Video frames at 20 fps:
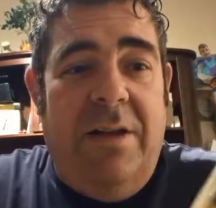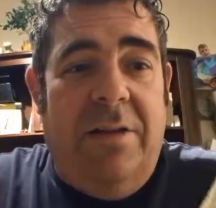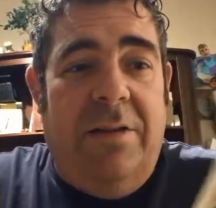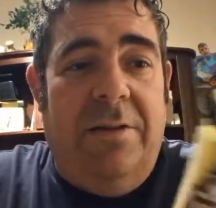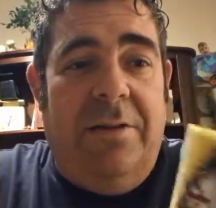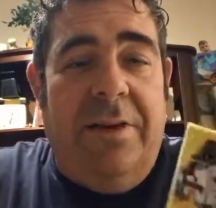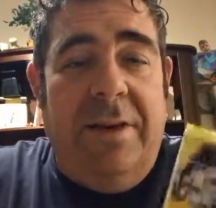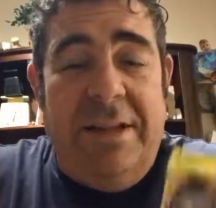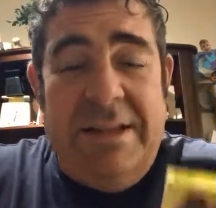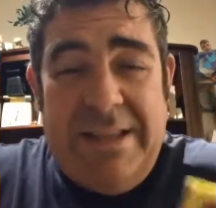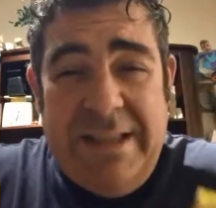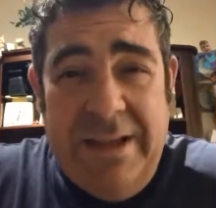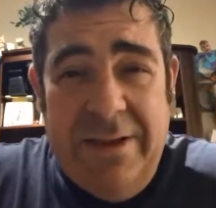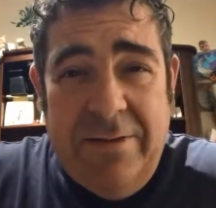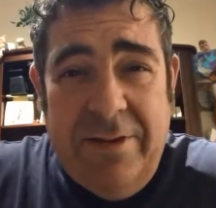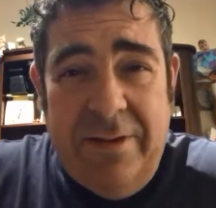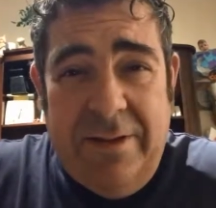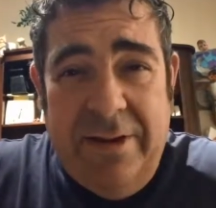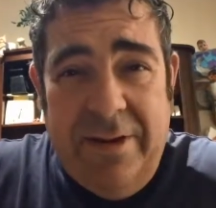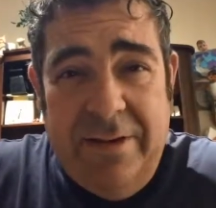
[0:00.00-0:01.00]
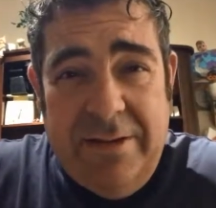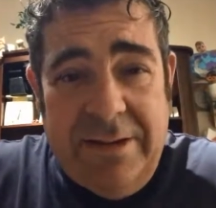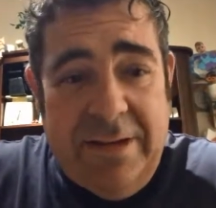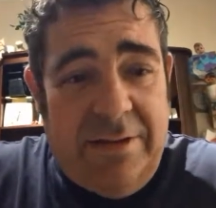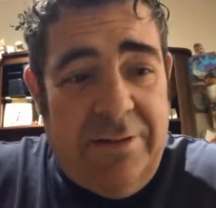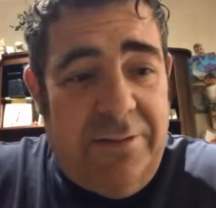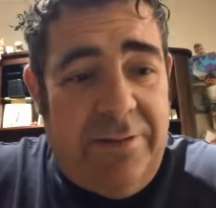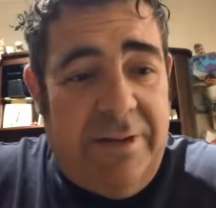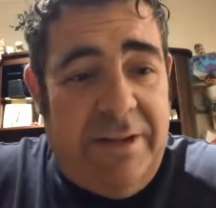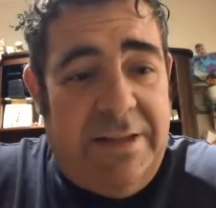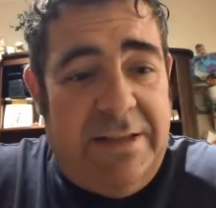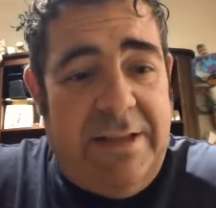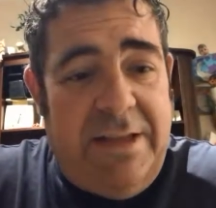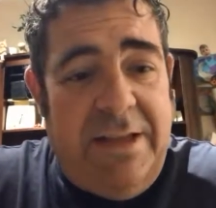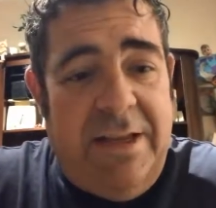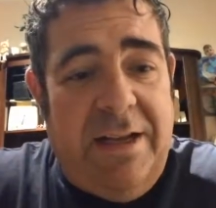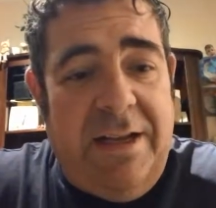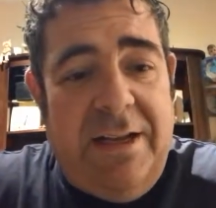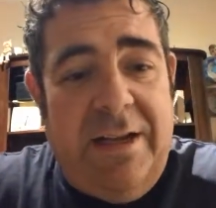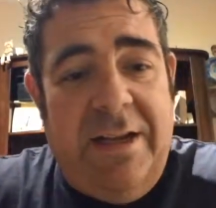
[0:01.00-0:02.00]
learning to ski around here is like learning to
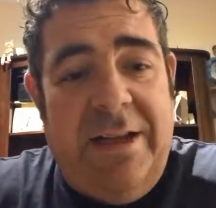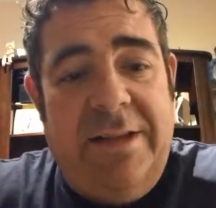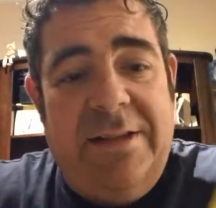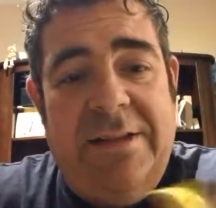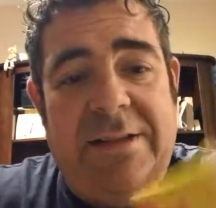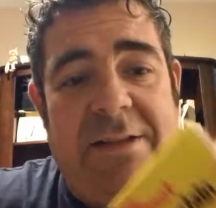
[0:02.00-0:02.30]
ski on ice.